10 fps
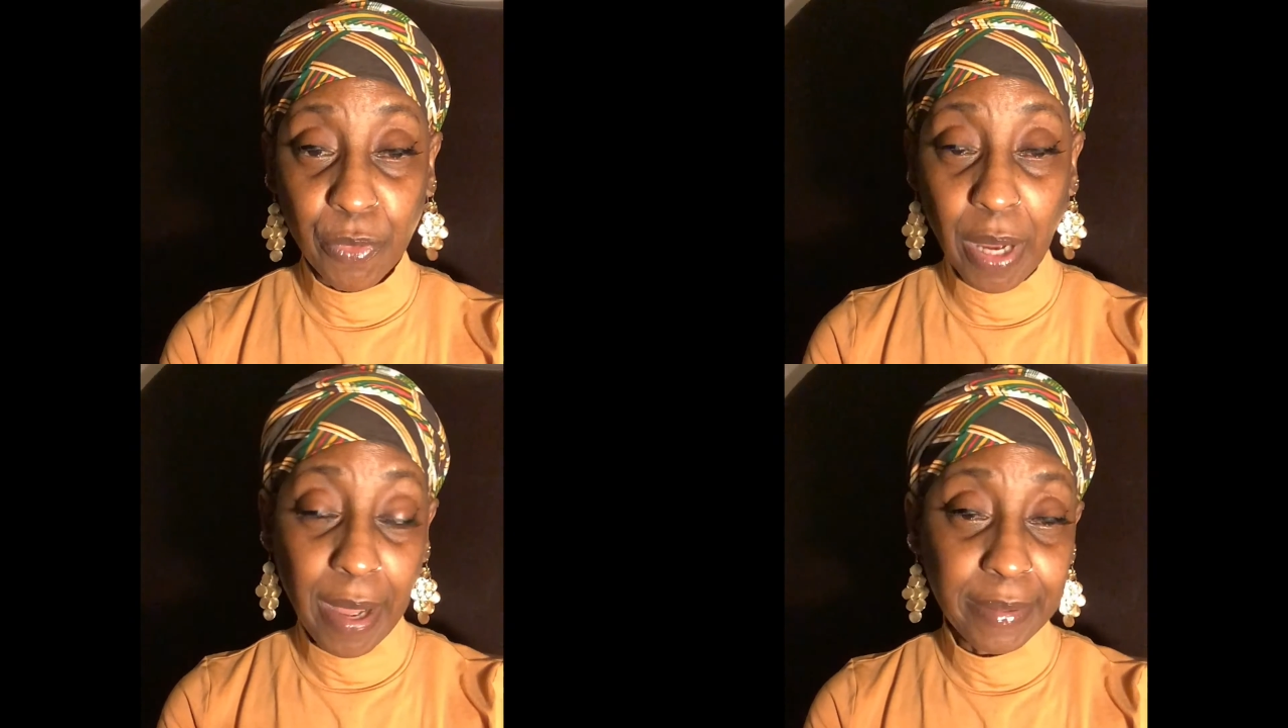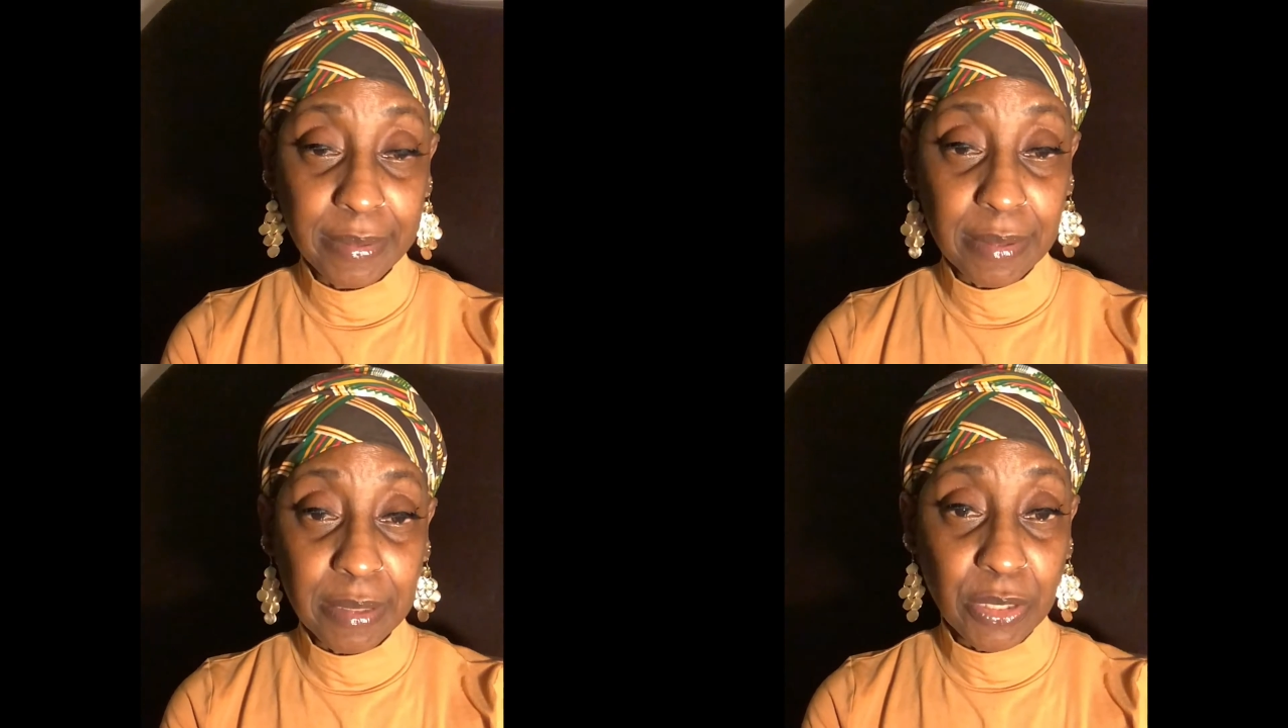
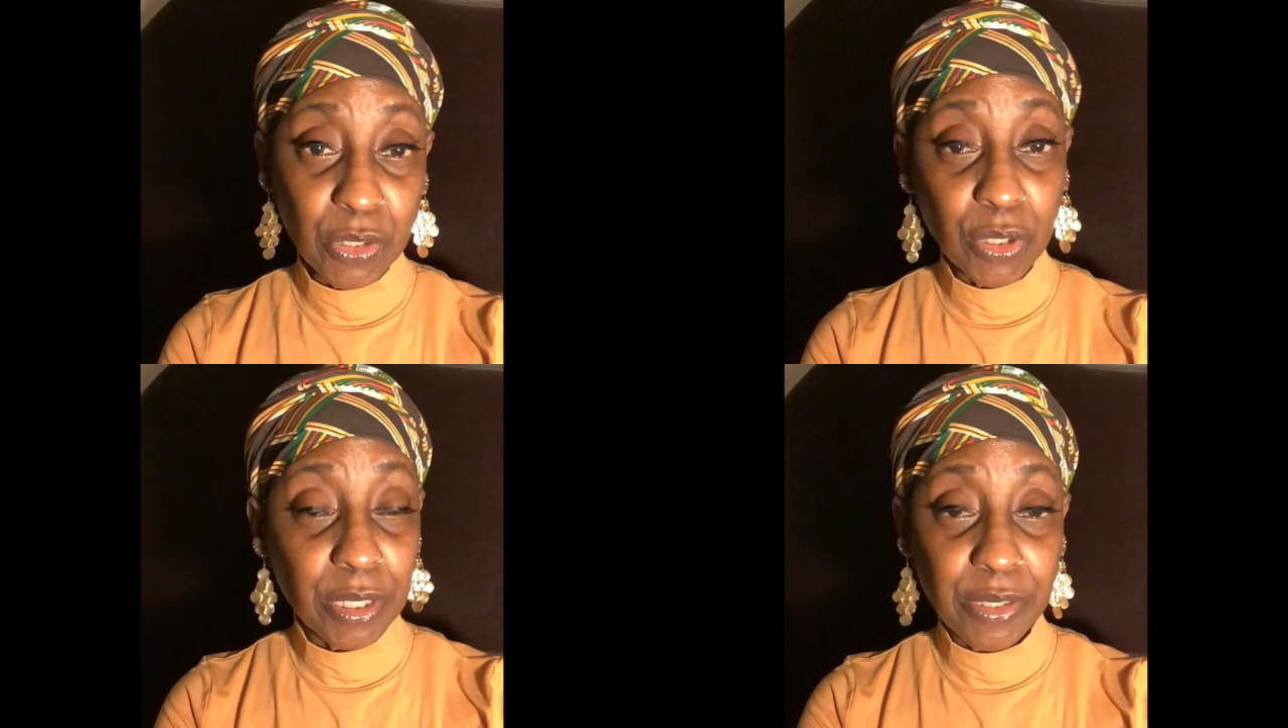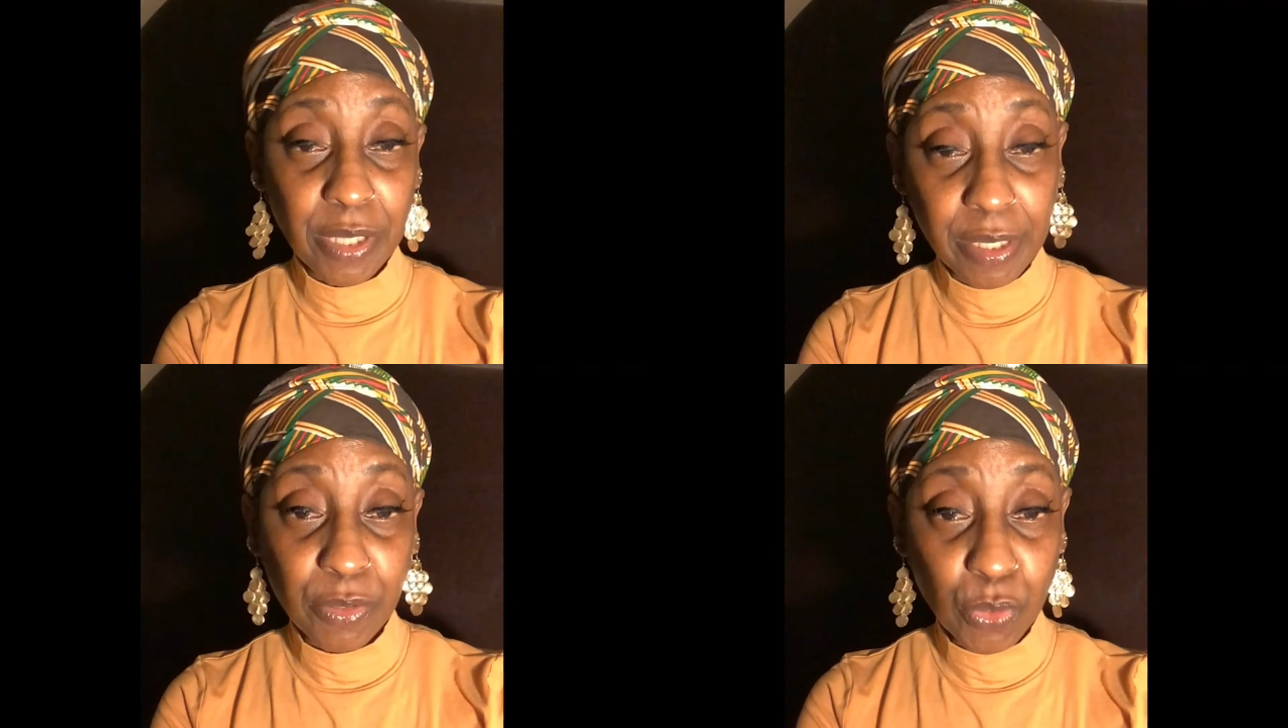Honestly, they should have
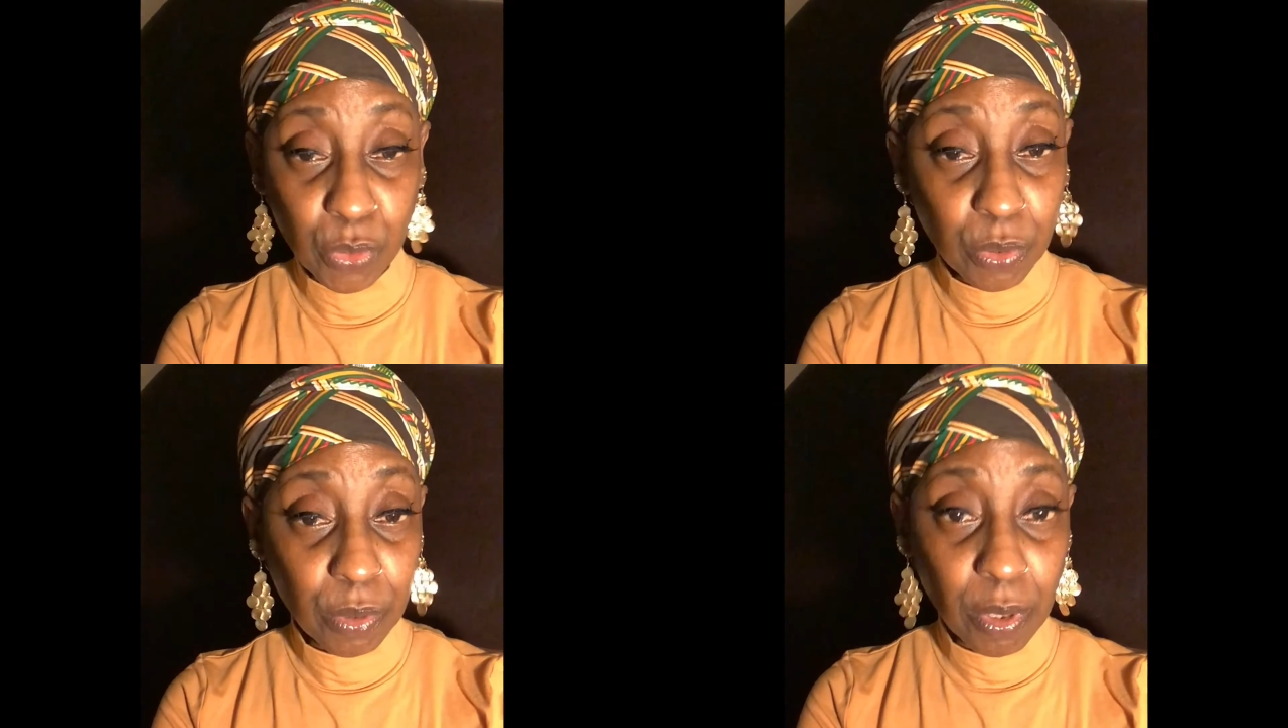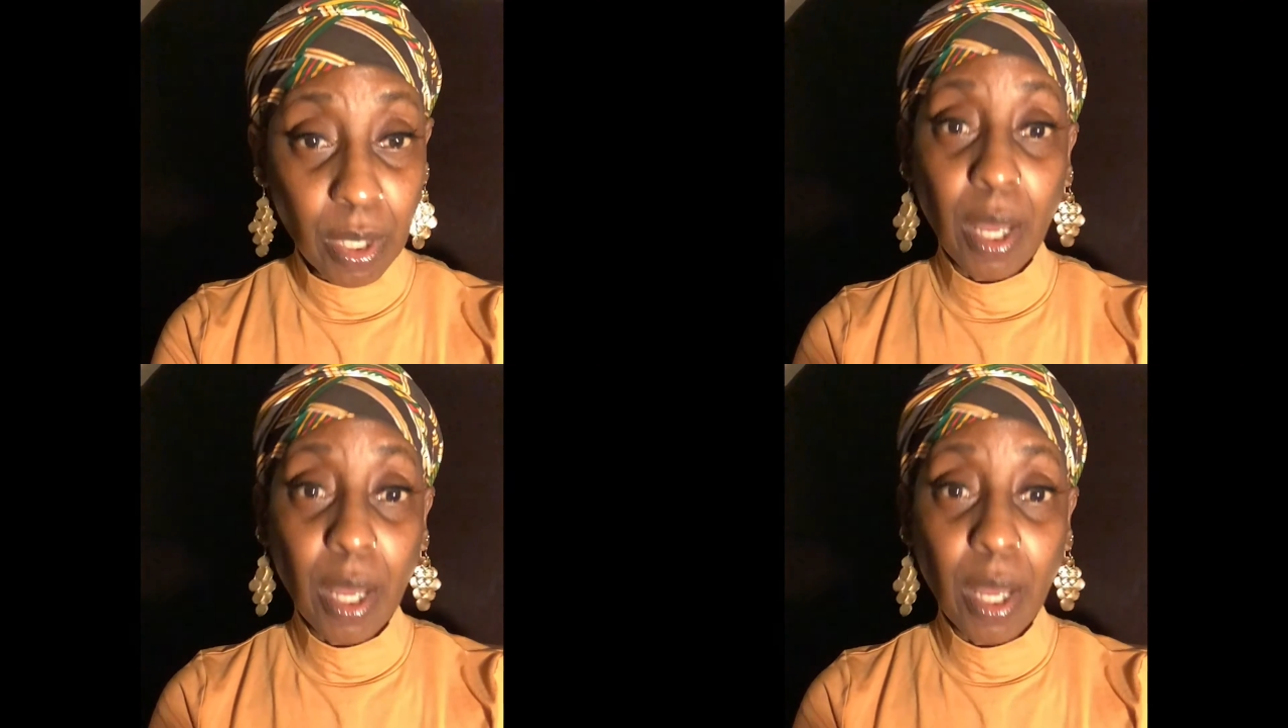said to you,